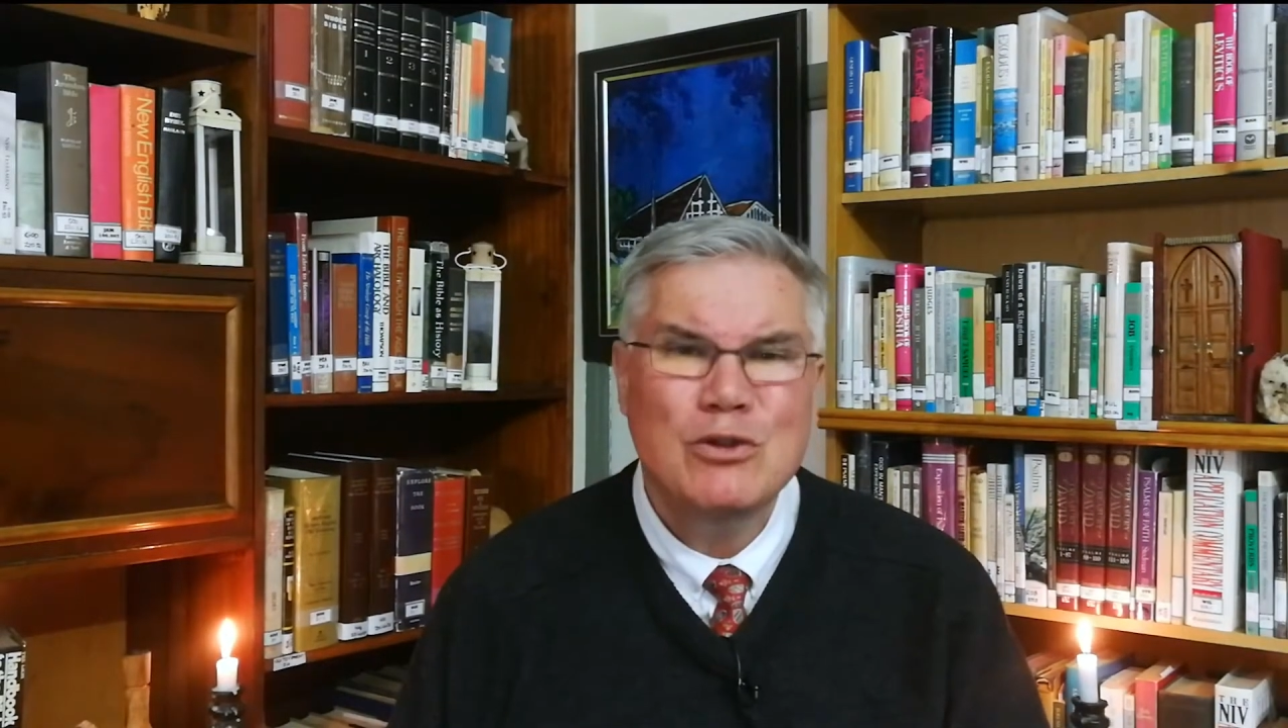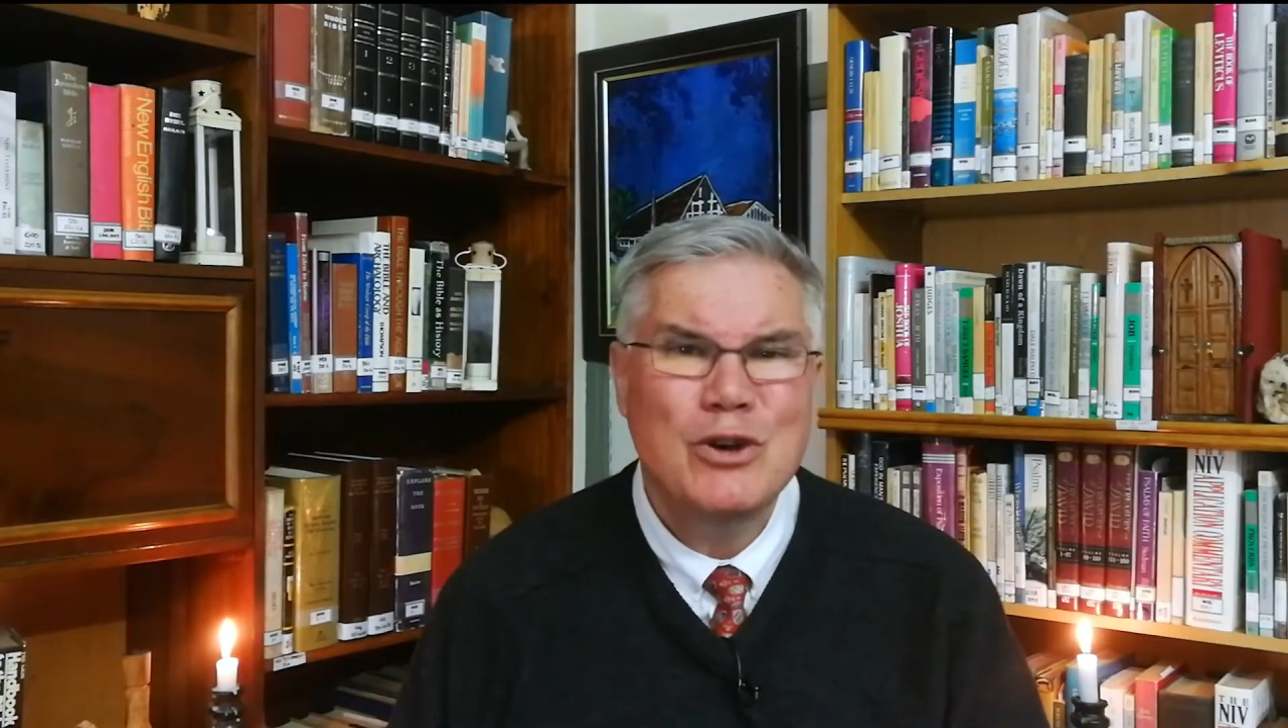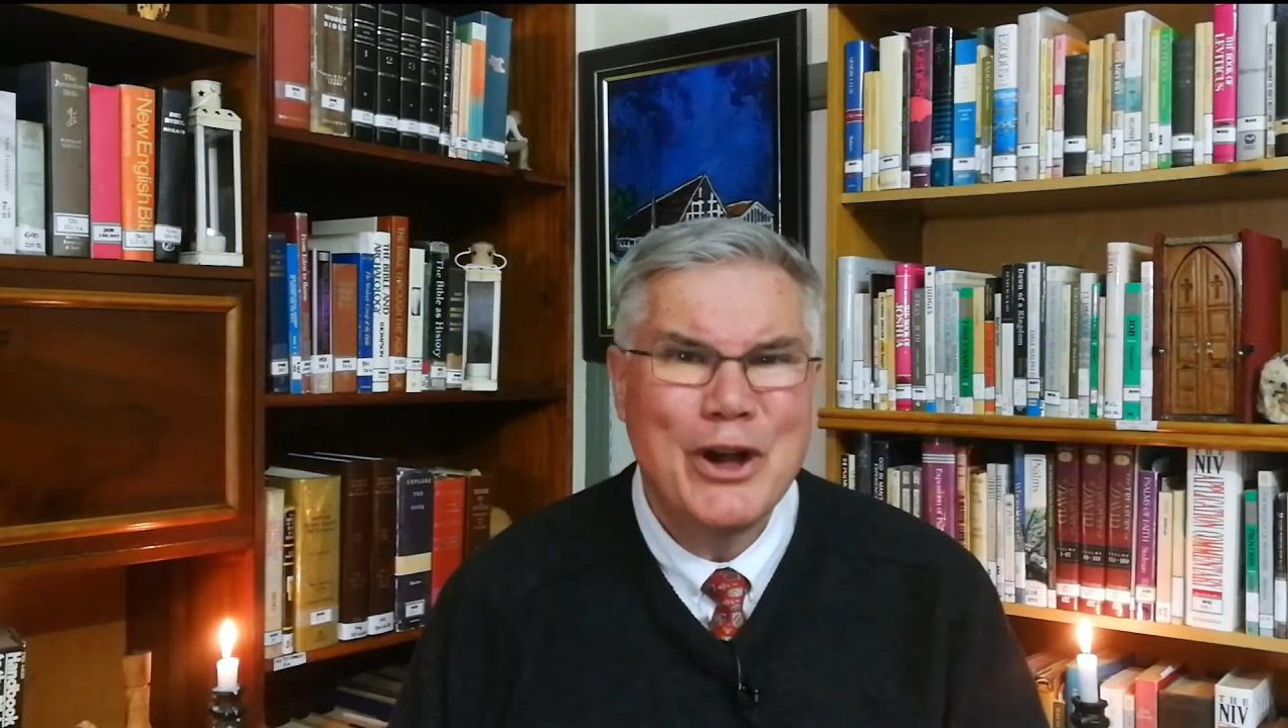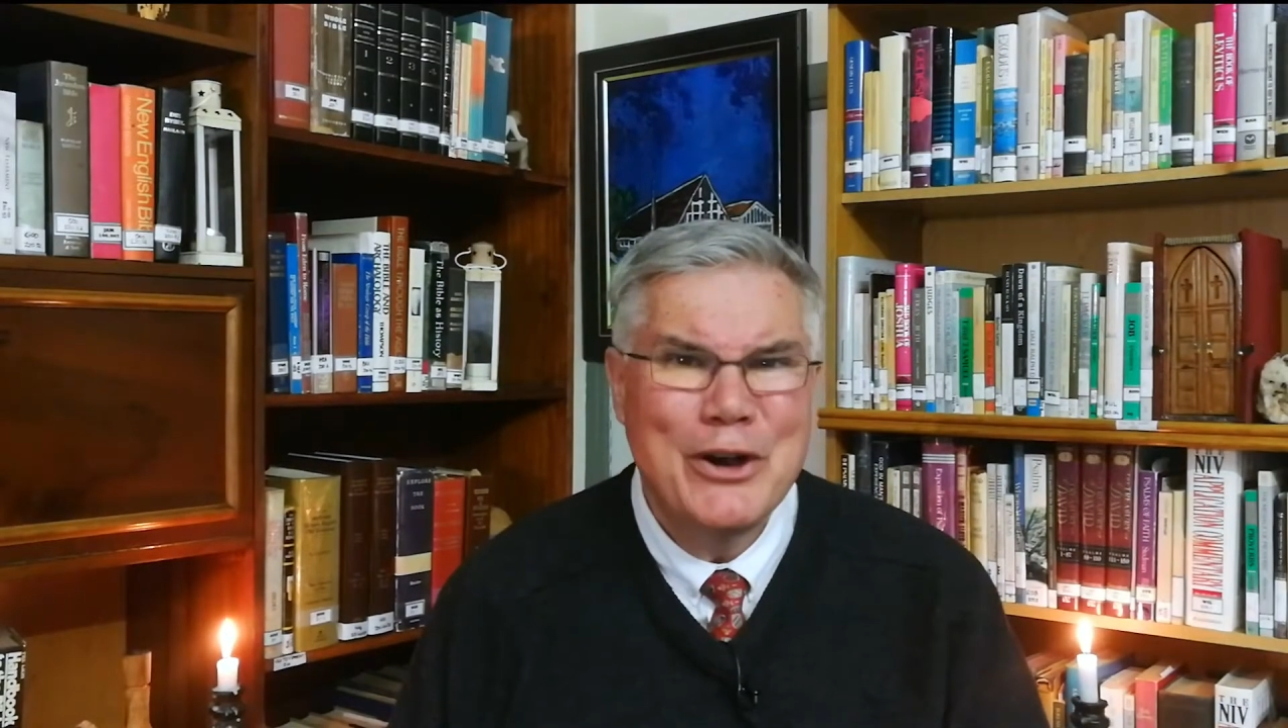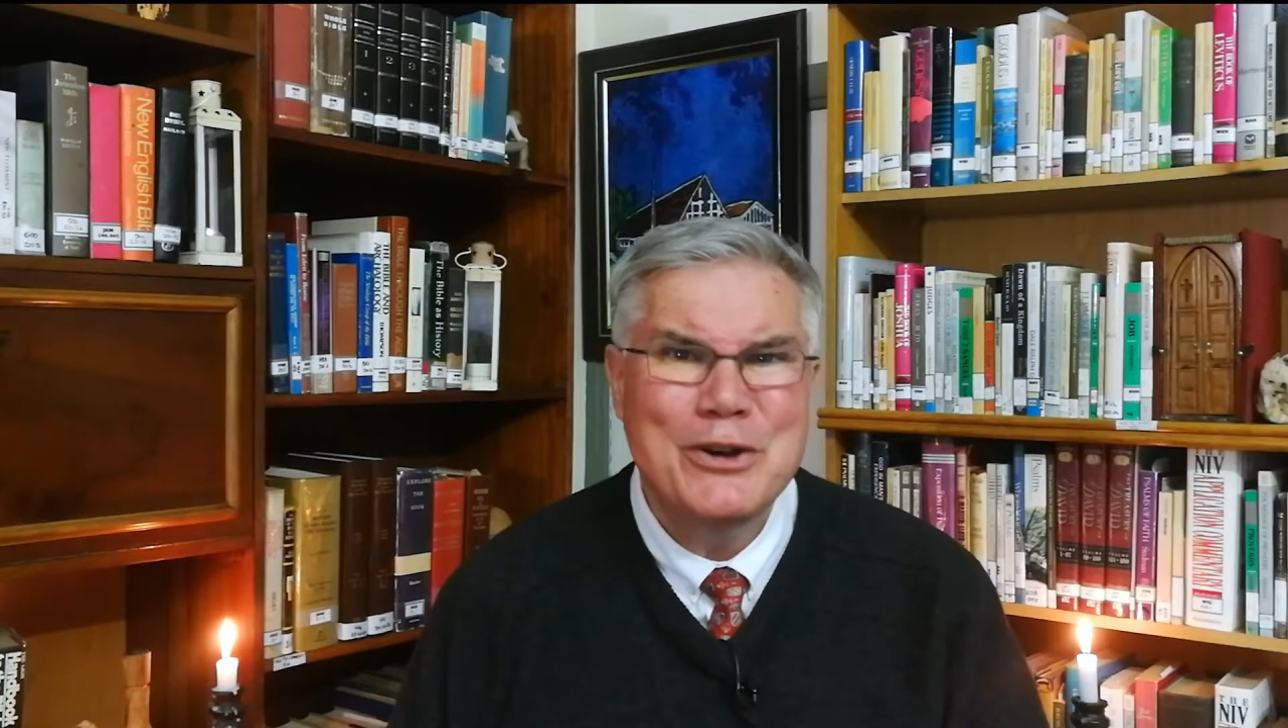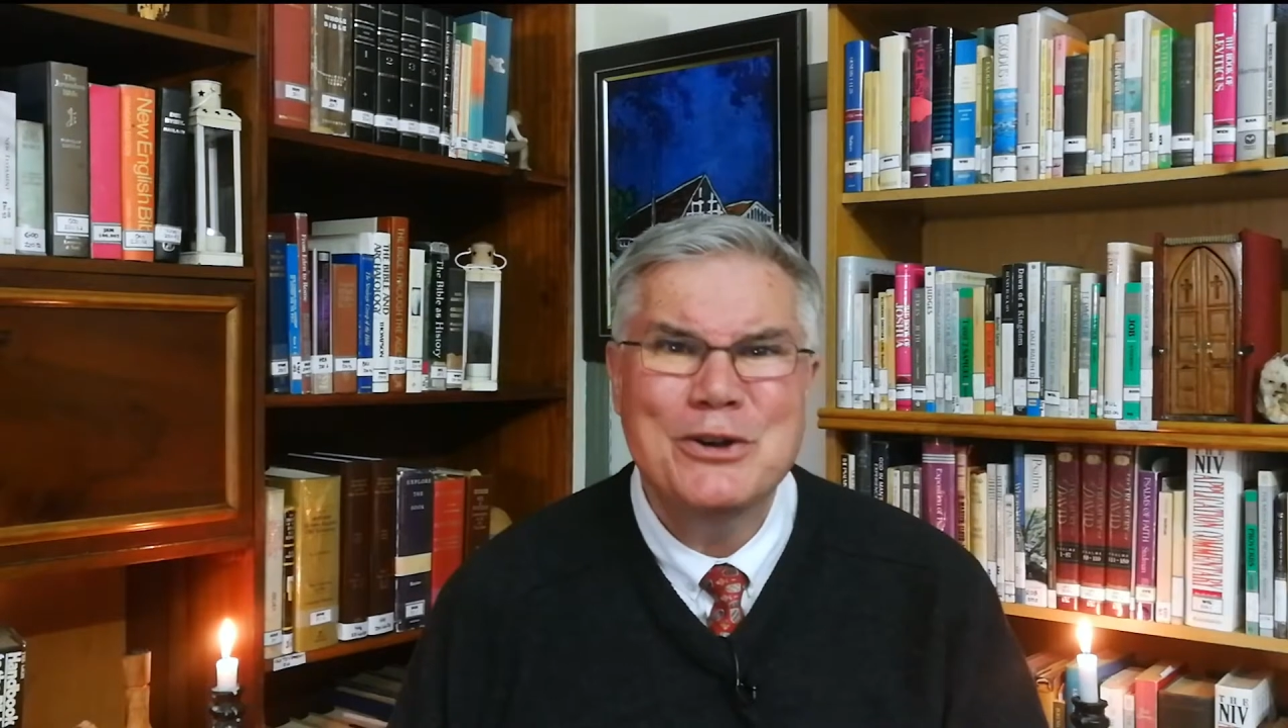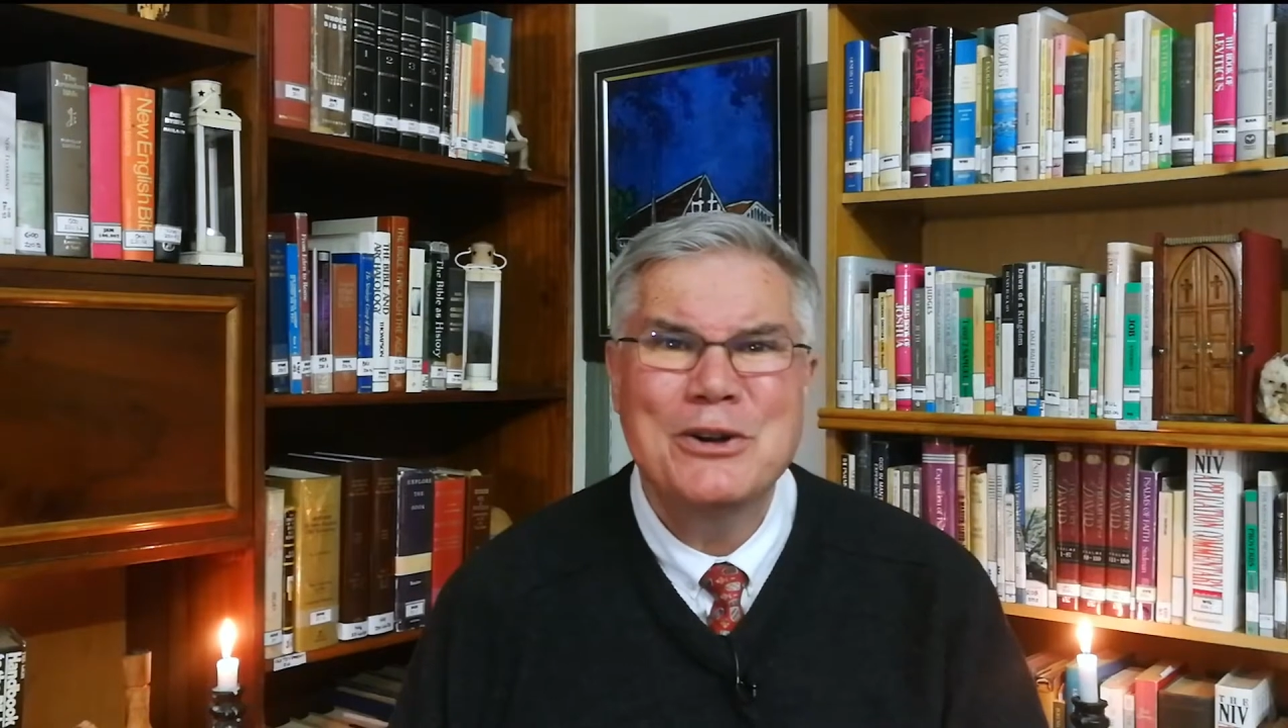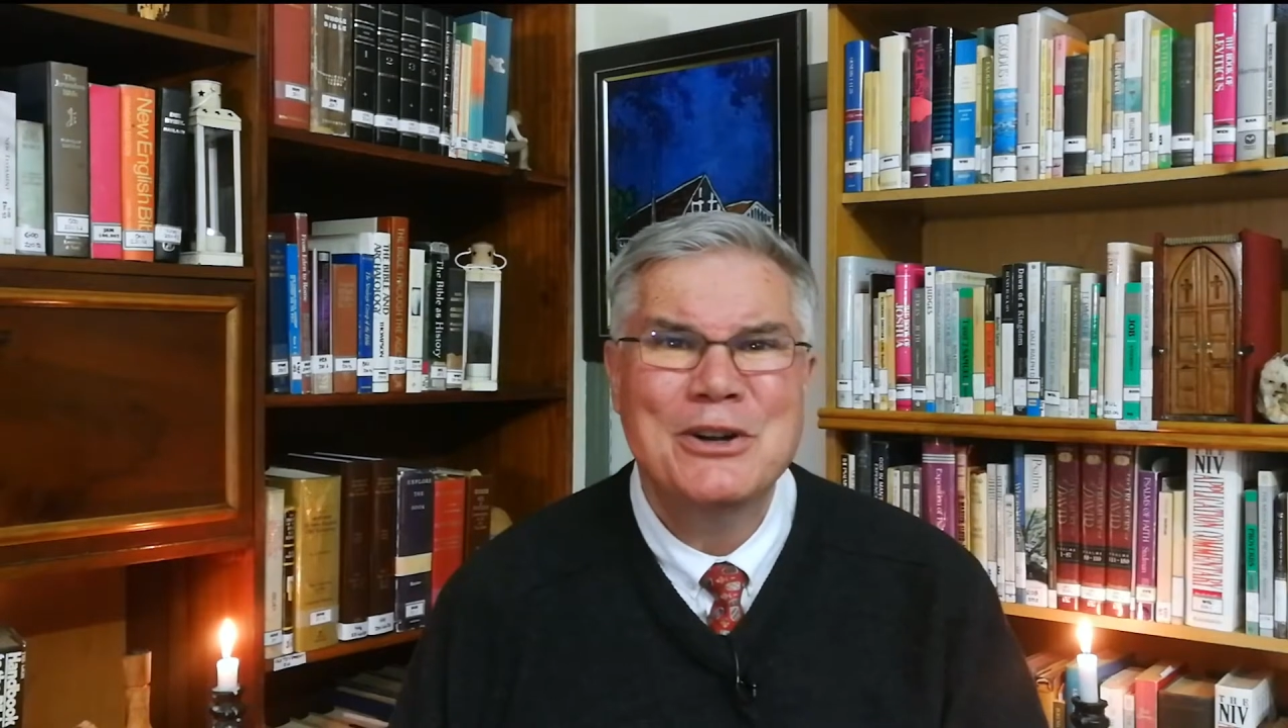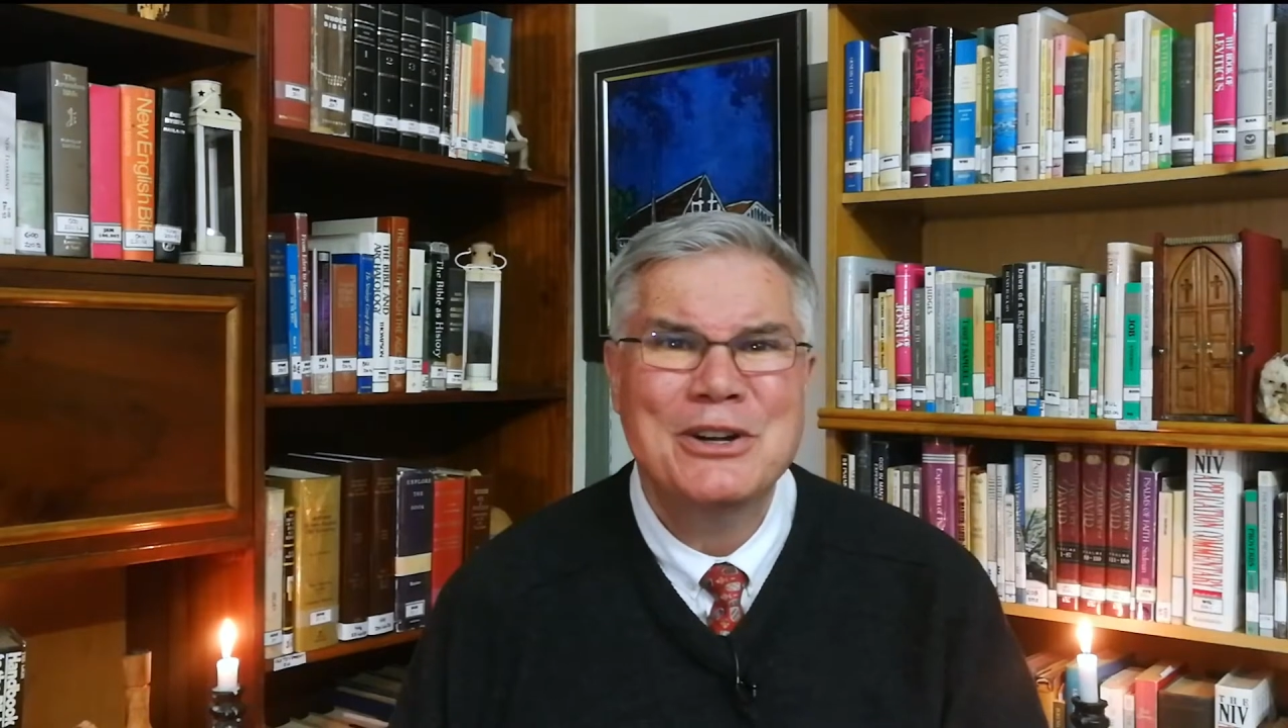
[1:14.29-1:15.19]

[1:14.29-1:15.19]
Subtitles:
know